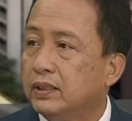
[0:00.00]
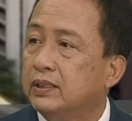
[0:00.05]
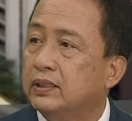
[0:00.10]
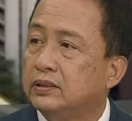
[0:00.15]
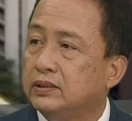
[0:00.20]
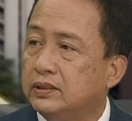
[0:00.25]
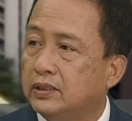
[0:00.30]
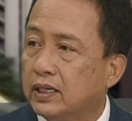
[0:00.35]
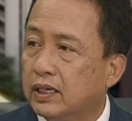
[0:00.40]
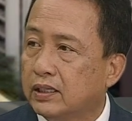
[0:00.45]
But
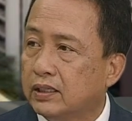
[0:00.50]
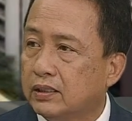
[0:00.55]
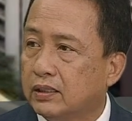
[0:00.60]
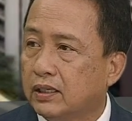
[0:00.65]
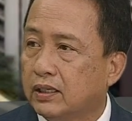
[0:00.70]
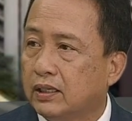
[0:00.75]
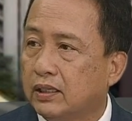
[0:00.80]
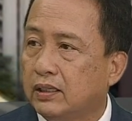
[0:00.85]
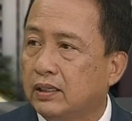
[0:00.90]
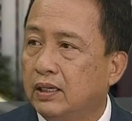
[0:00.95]
in
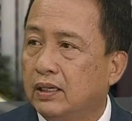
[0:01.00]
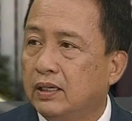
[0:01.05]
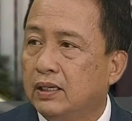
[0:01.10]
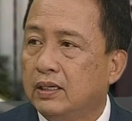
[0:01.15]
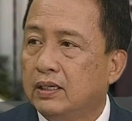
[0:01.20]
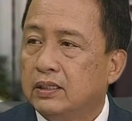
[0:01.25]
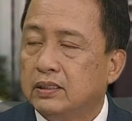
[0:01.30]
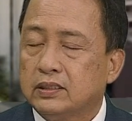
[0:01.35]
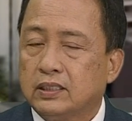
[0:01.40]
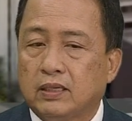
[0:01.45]
general,
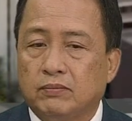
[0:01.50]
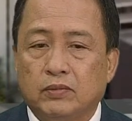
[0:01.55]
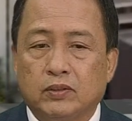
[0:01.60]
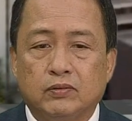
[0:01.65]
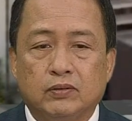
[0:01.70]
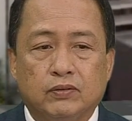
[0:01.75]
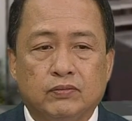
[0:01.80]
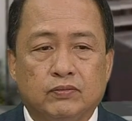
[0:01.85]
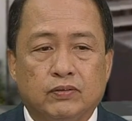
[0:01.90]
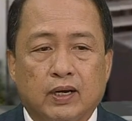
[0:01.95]
some
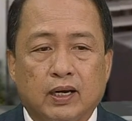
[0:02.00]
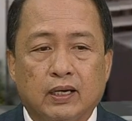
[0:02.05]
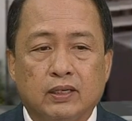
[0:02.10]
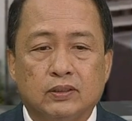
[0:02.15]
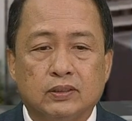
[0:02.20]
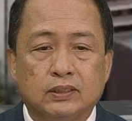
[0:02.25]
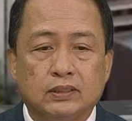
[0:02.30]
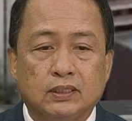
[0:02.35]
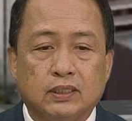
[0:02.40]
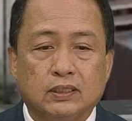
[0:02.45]
of the
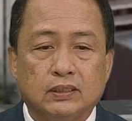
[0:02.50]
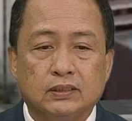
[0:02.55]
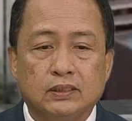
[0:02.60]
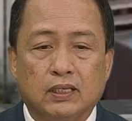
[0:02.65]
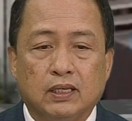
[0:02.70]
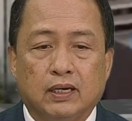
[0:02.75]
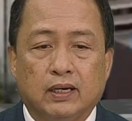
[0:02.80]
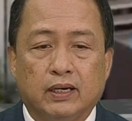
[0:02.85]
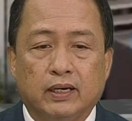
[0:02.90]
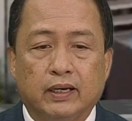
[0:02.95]

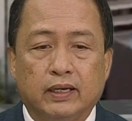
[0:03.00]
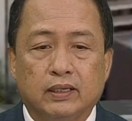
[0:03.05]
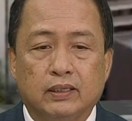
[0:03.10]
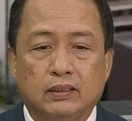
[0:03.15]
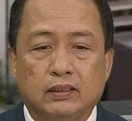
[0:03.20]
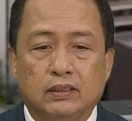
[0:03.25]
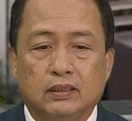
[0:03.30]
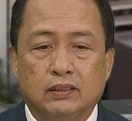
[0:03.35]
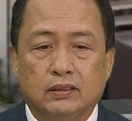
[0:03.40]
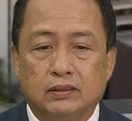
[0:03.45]
viruses like
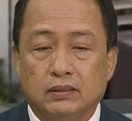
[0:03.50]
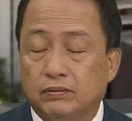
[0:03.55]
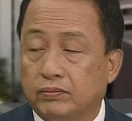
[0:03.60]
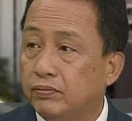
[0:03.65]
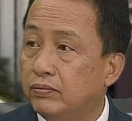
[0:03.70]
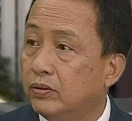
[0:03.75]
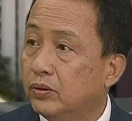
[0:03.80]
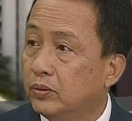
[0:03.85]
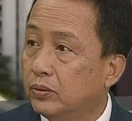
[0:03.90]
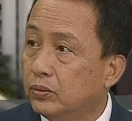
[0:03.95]
the
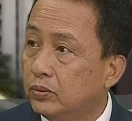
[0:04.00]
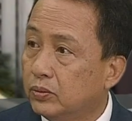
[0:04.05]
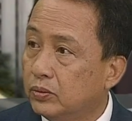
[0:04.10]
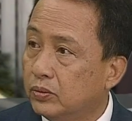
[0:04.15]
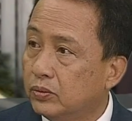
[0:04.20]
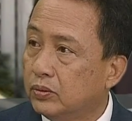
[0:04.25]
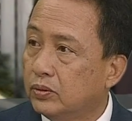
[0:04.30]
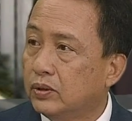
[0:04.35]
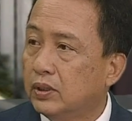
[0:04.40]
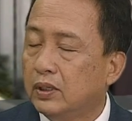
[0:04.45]

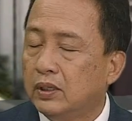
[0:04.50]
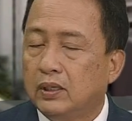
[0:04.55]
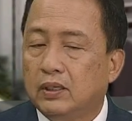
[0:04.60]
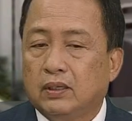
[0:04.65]
flu,